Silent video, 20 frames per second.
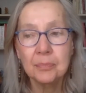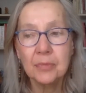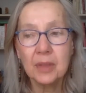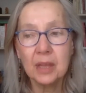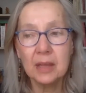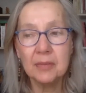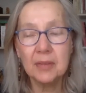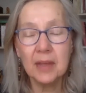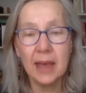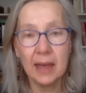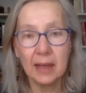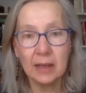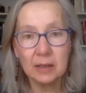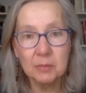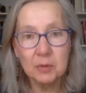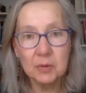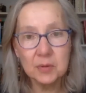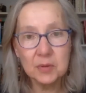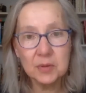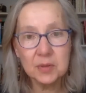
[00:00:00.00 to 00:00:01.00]
in the
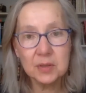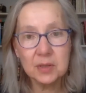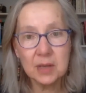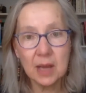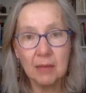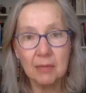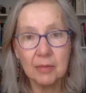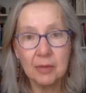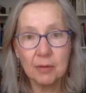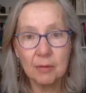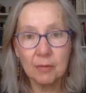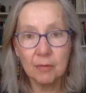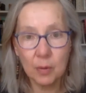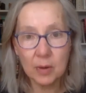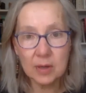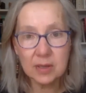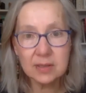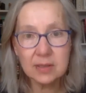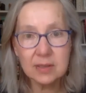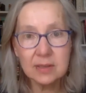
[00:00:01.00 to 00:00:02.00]
animals and their
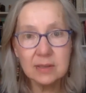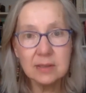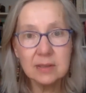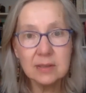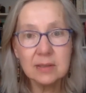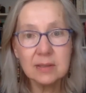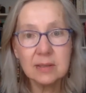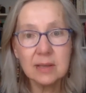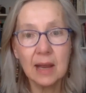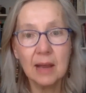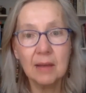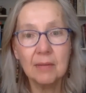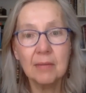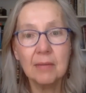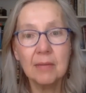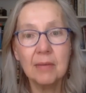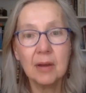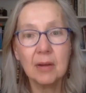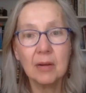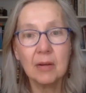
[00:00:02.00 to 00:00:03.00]
voices
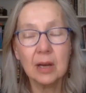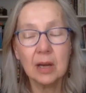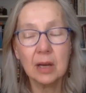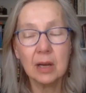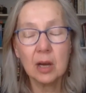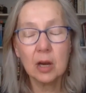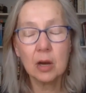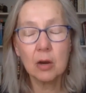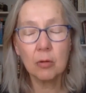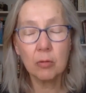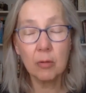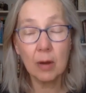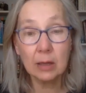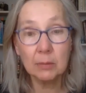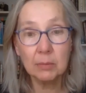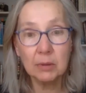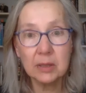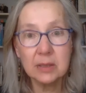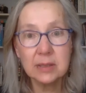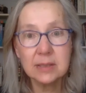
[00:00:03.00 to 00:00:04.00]
and their
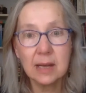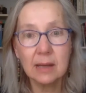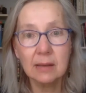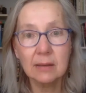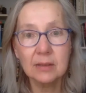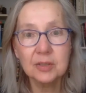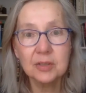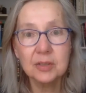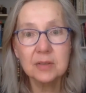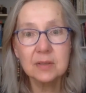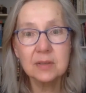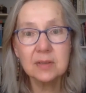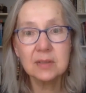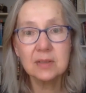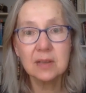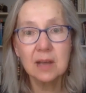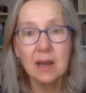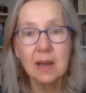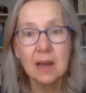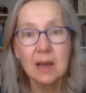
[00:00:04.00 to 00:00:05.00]
incredible
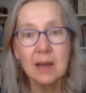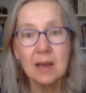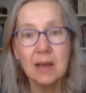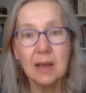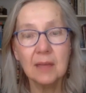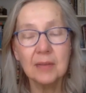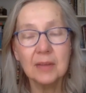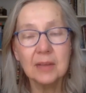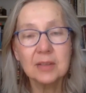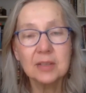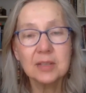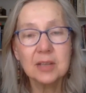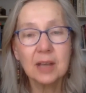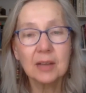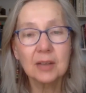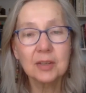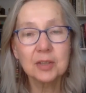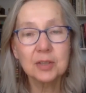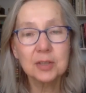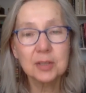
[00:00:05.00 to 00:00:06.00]
intelligence and the
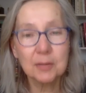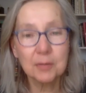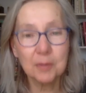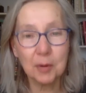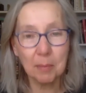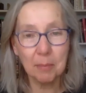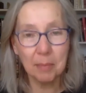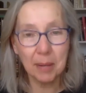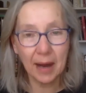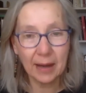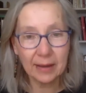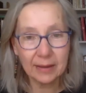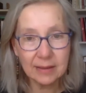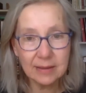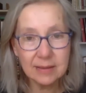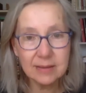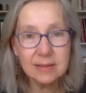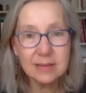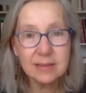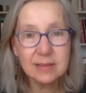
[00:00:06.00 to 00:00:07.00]
intelligence of their
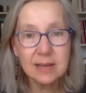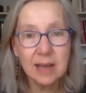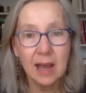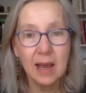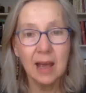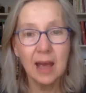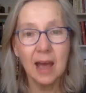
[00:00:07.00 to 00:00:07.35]
bodies,